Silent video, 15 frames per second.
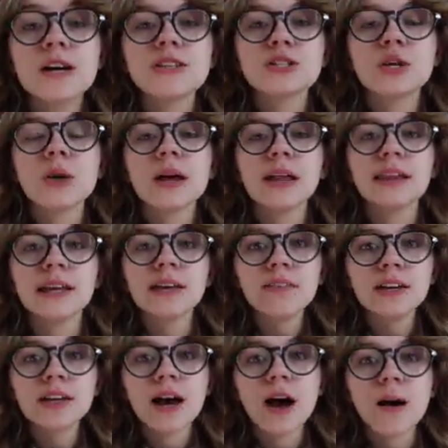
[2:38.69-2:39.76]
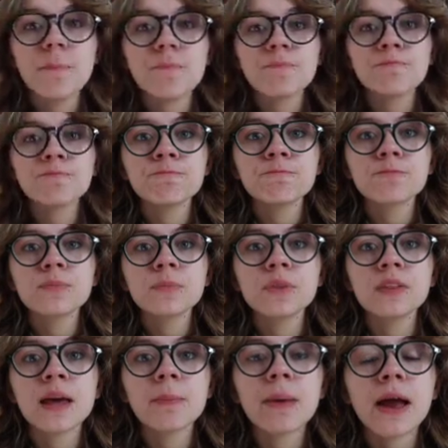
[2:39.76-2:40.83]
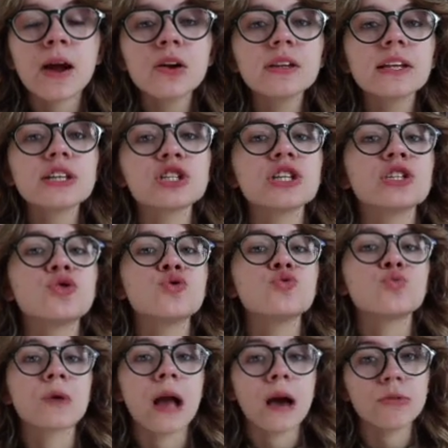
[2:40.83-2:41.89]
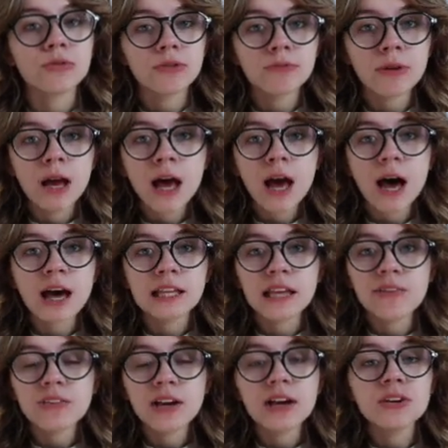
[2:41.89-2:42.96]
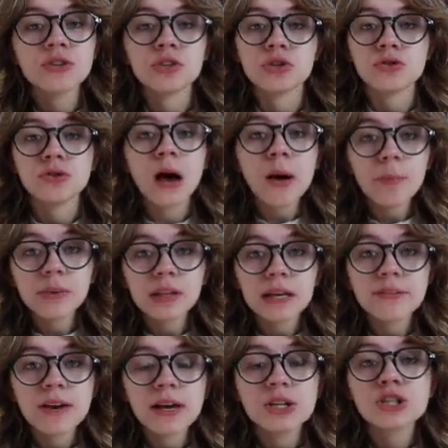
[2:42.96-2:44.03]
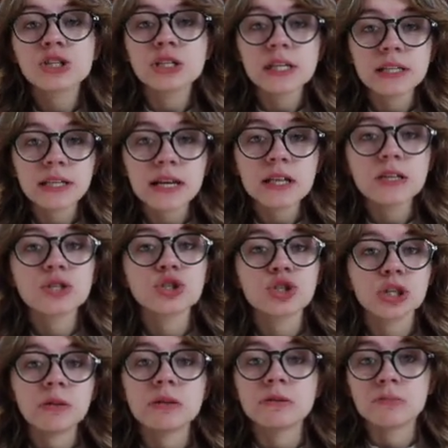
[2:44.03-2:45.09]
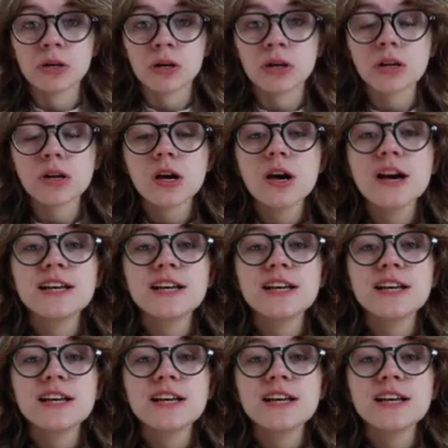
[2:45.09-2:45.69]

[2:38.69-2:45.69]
So Olivia, apparently she's drowned. Olivia does not believe it. She thinks she was murdered.